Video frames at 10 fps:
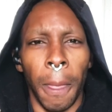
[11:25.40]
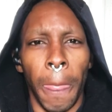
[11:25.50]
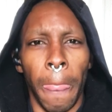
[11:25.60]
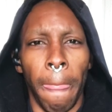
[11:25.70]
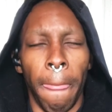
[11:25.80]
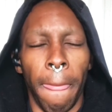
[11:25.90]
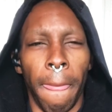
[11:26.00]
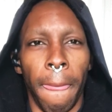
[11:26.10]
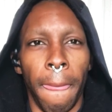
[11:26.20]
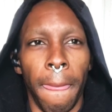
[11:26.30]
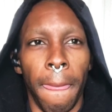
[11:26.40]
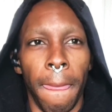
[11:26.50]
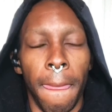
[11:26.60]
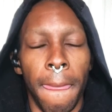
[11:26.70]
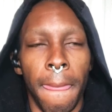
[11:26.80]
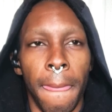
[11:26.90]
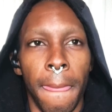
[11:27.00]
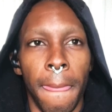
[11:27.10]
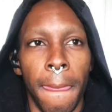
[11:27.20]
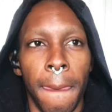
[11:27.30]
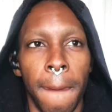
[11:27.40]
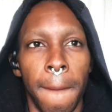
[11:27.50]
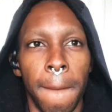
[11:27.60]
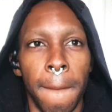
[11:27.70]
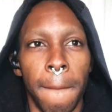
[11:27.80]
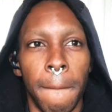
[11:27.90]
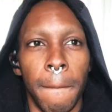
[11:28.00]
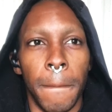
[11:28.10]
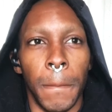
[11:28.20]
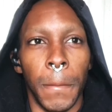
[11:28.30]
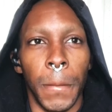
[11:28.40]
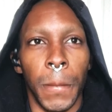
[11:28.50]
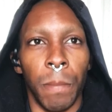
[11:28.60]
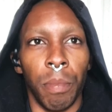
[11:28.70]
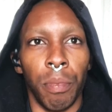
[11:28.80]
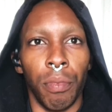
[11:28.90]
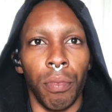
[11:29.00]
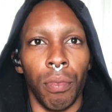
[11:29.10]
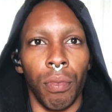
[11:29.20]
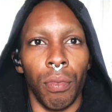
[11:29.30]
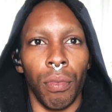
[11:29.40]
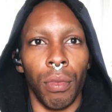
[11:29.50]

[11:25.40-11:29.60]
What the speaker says: No one is speaking in this clip.